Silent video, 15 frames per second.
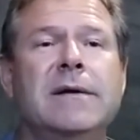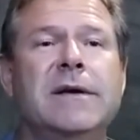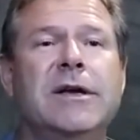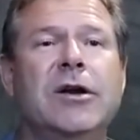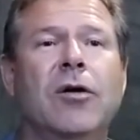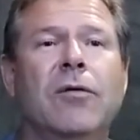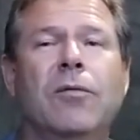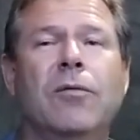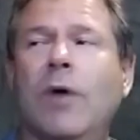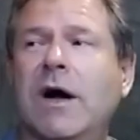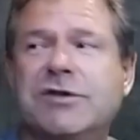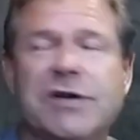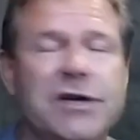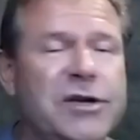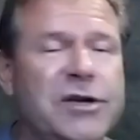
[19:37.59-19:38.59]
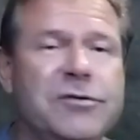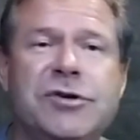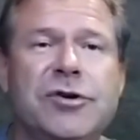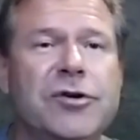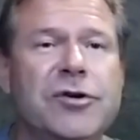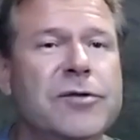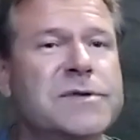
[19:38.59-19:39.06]
you know, watching
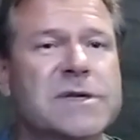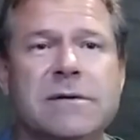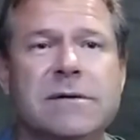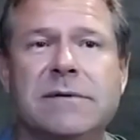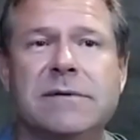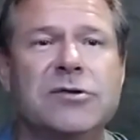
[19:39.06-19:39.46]
YouTubes and